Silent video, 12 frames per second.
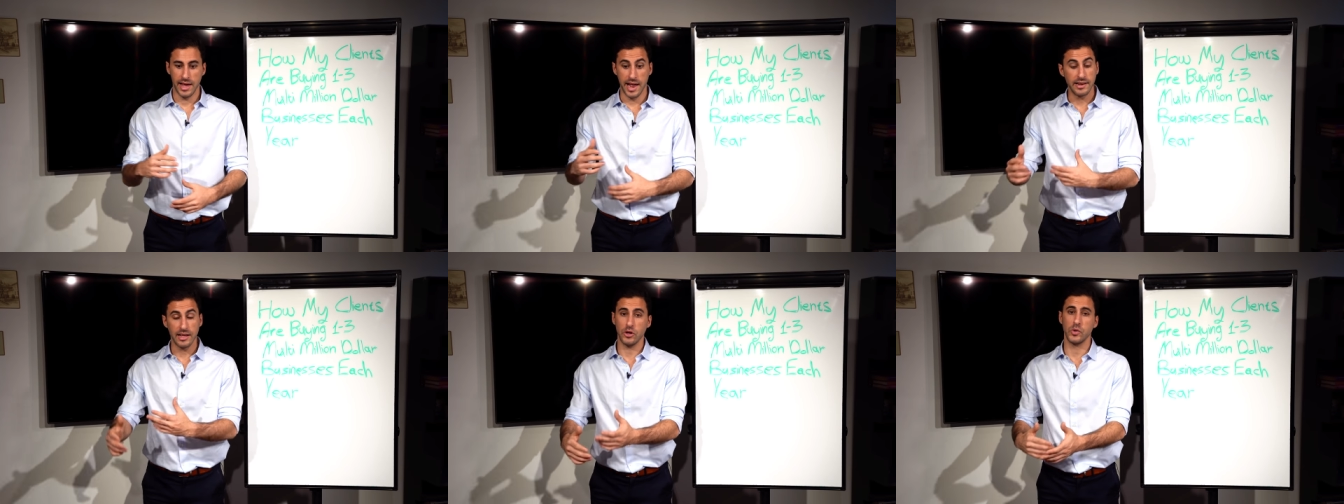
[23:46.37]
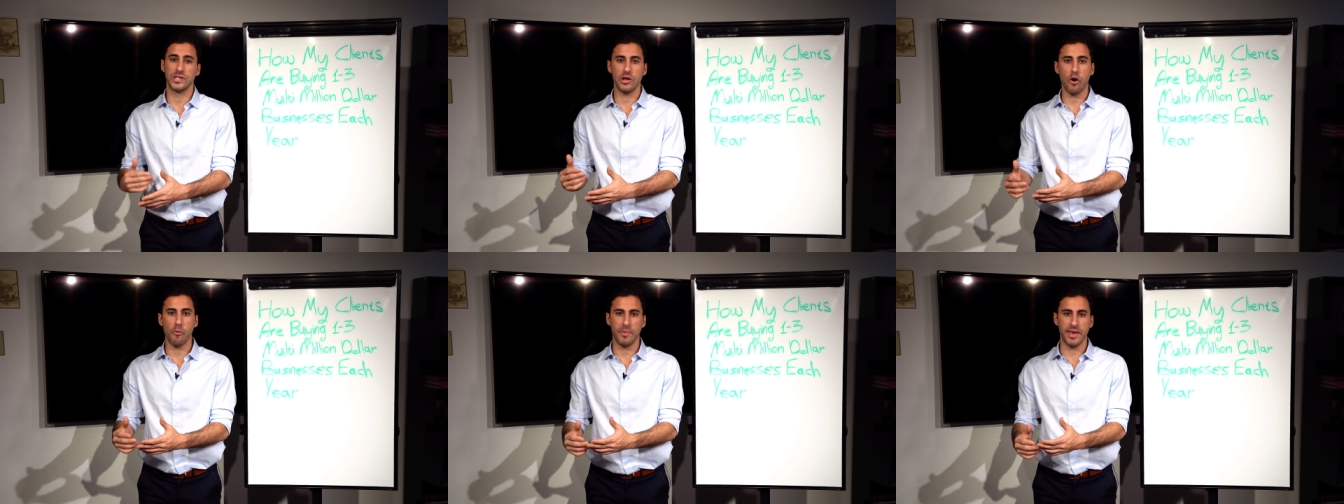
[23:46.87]
and they used
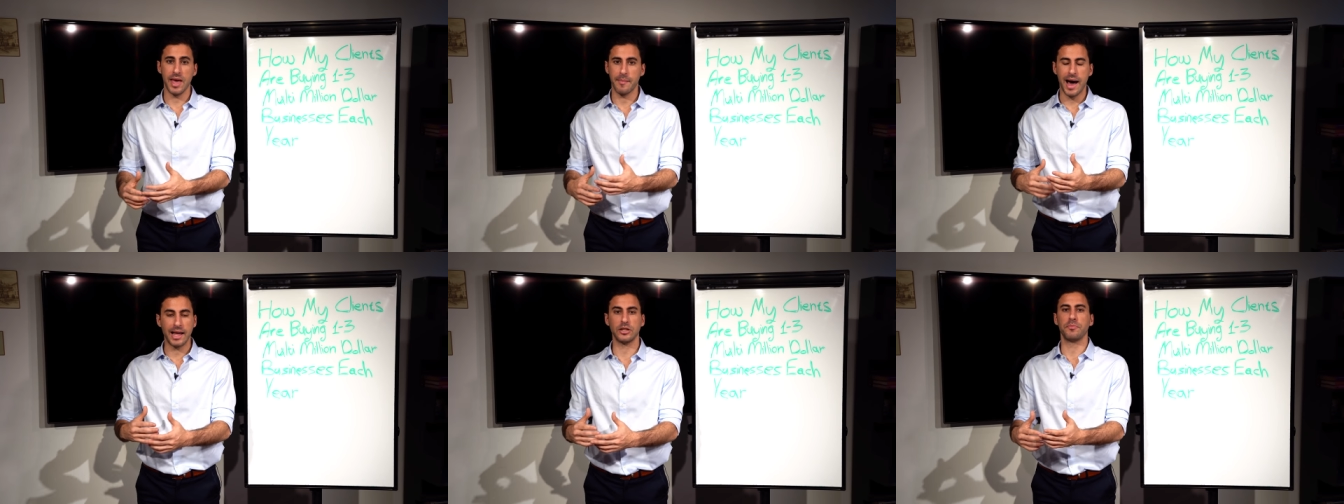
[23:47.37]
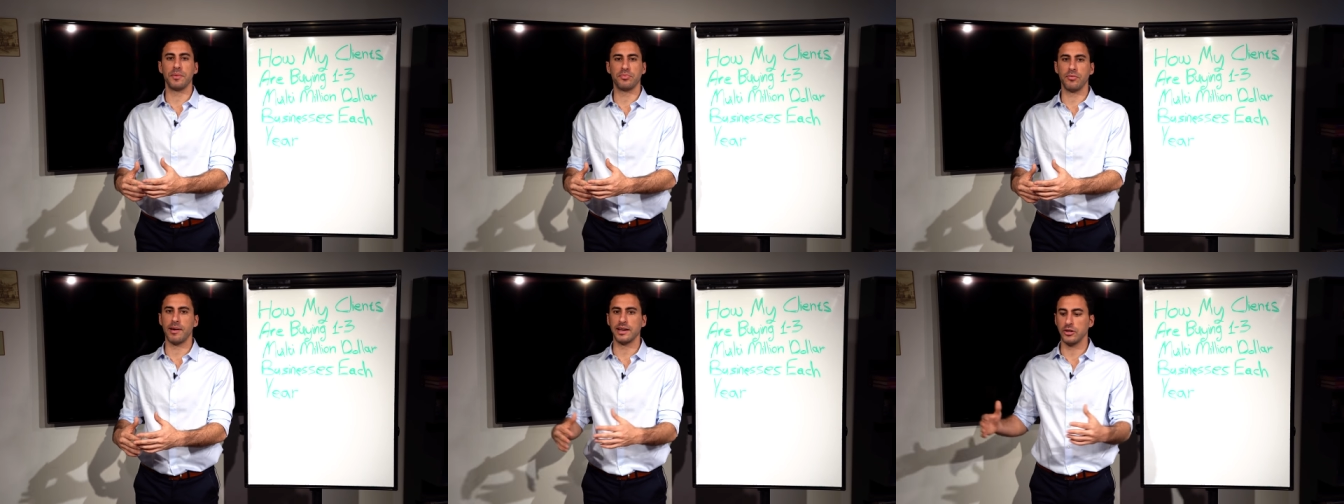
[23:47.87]
OPM, other
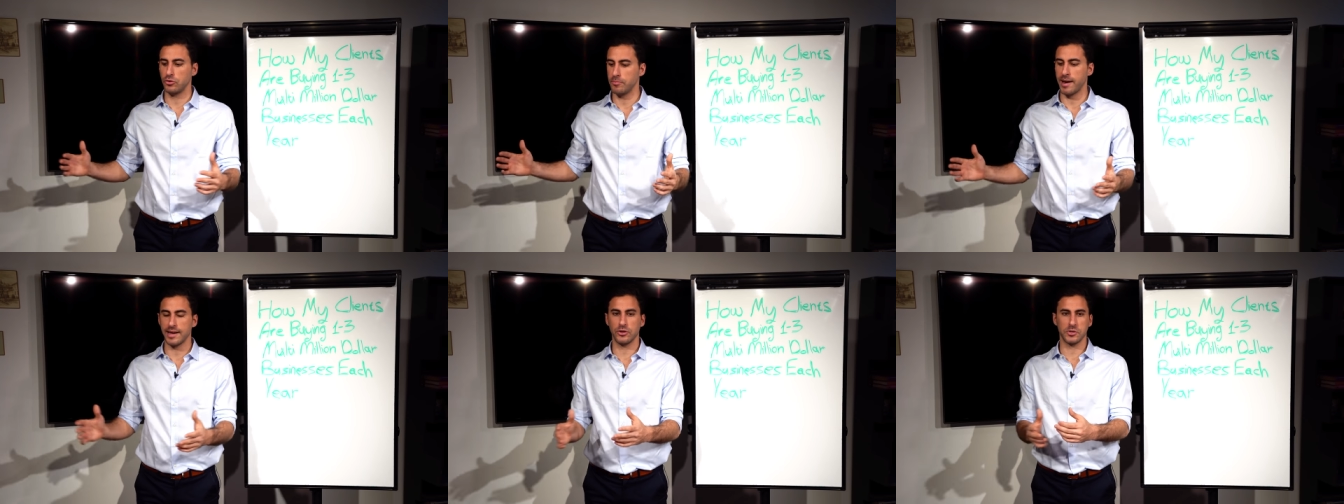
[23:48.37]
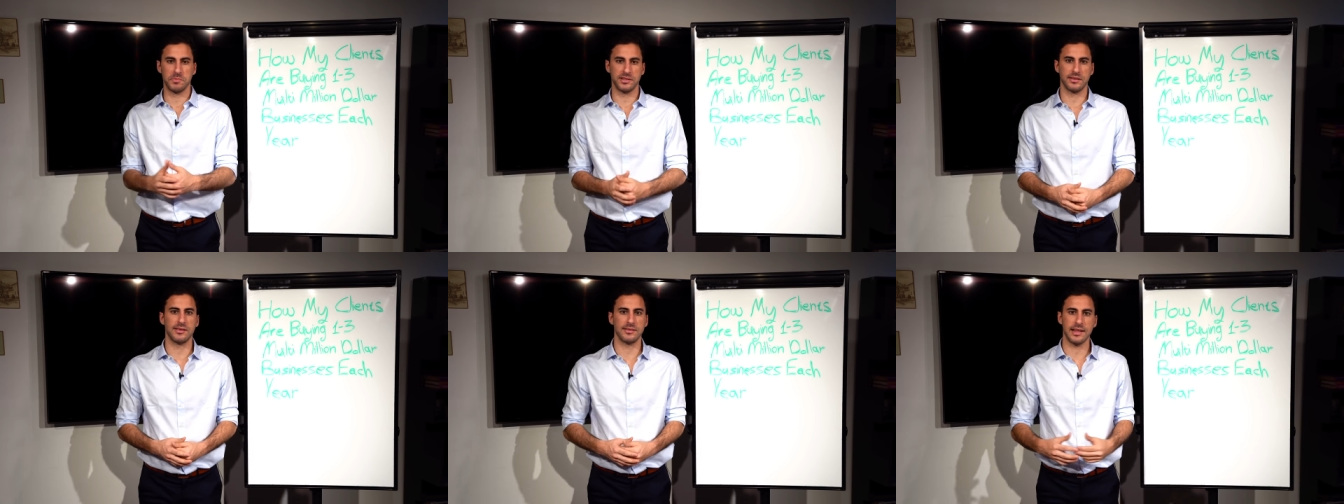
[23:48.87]
people money, to buy those
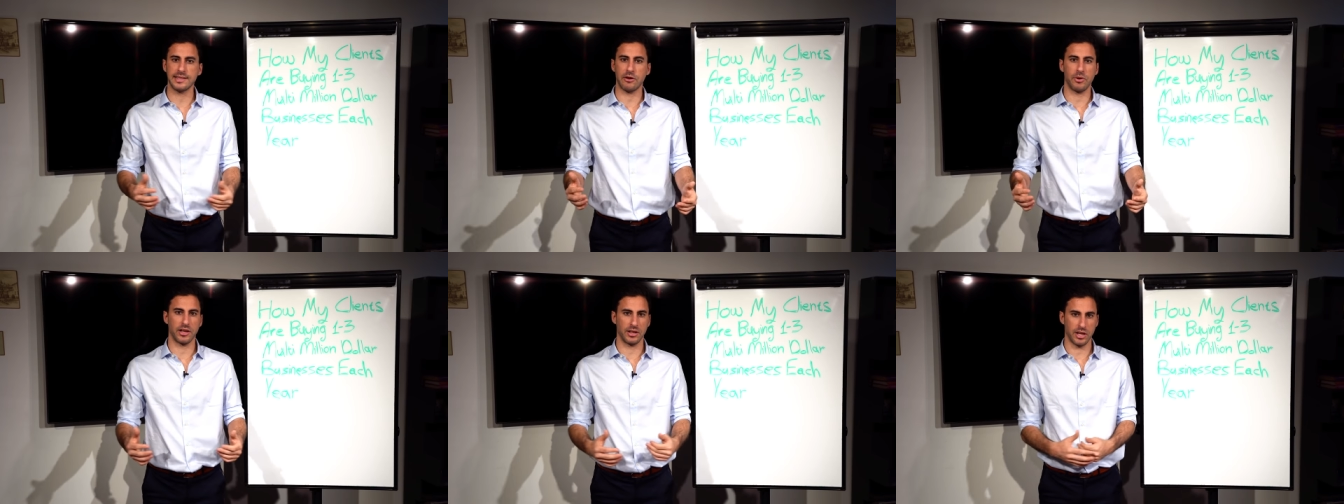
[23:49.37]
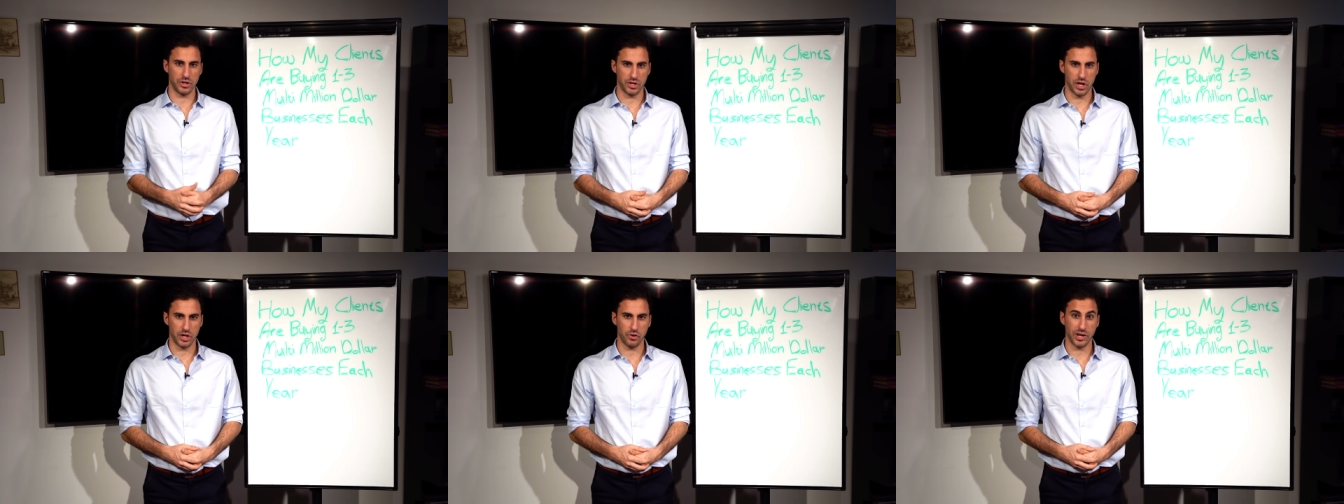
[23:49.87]
businesses, that's how you can,
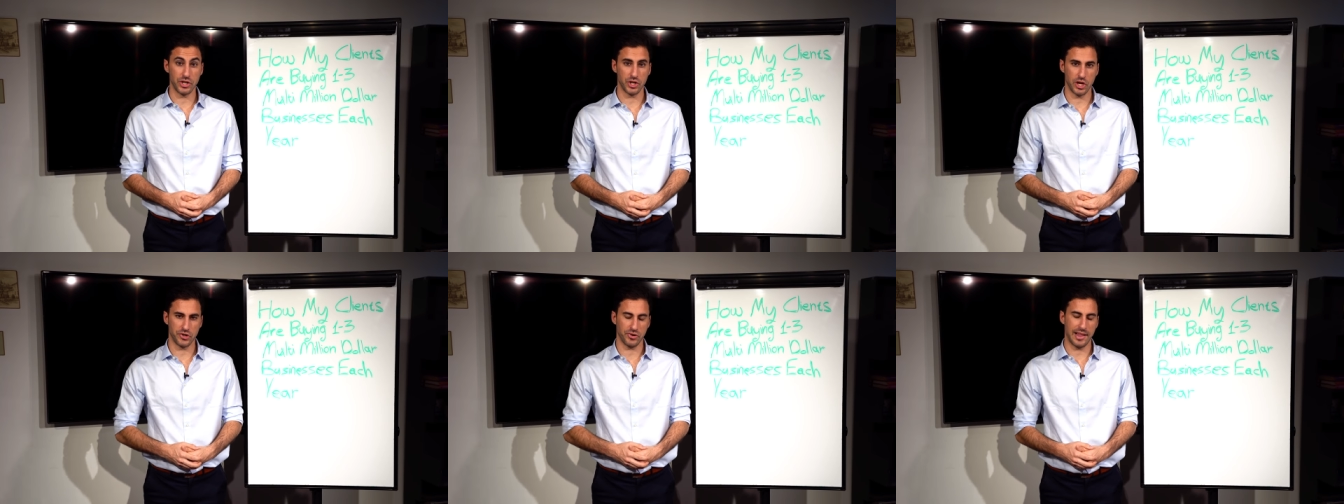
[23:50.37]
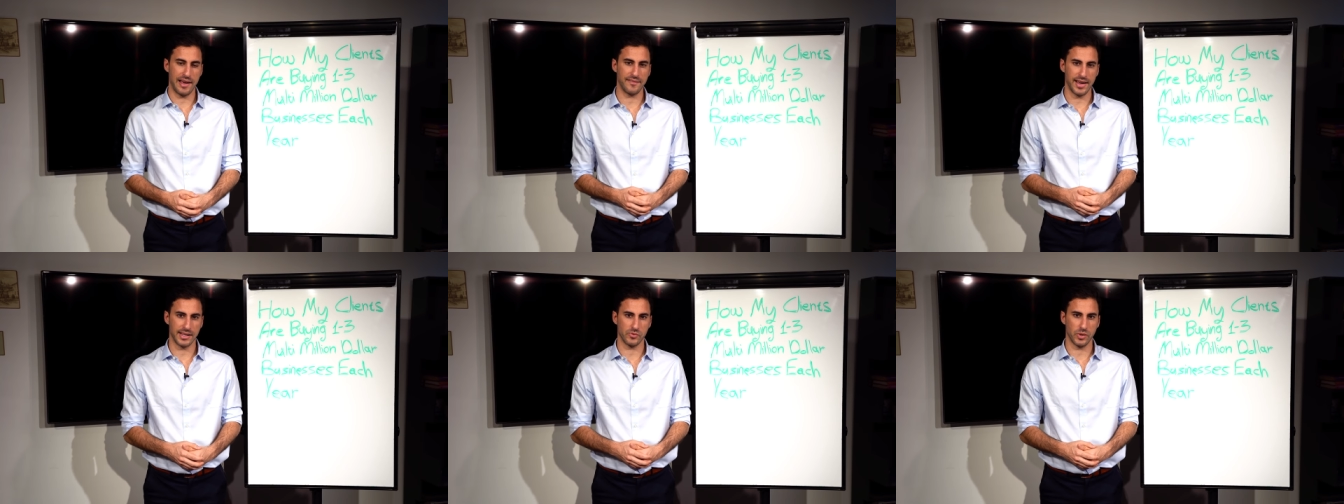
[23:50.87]
you can change your life
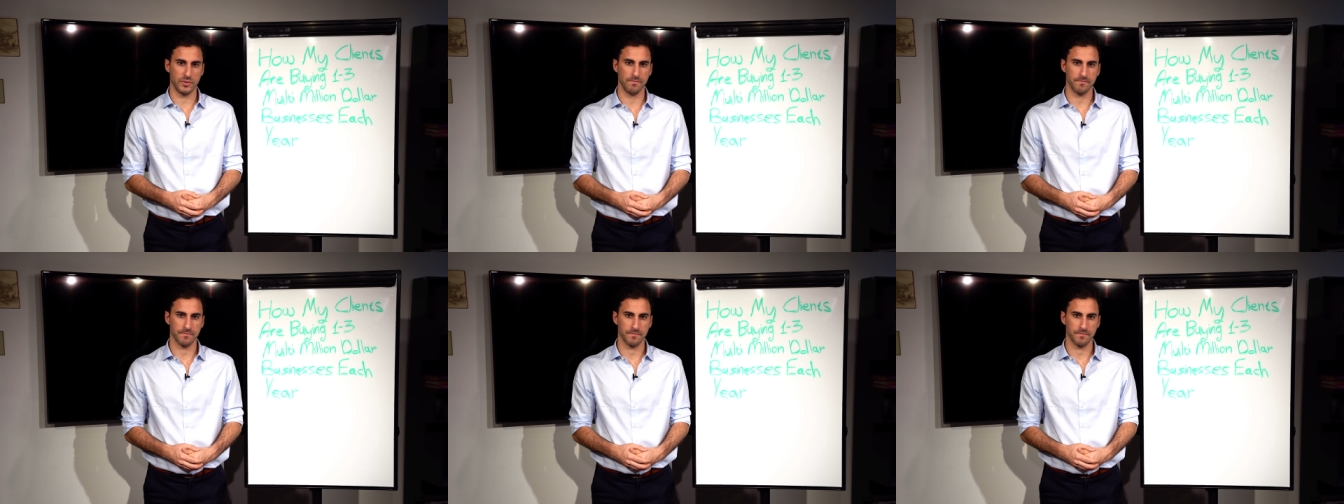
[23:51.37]
as well.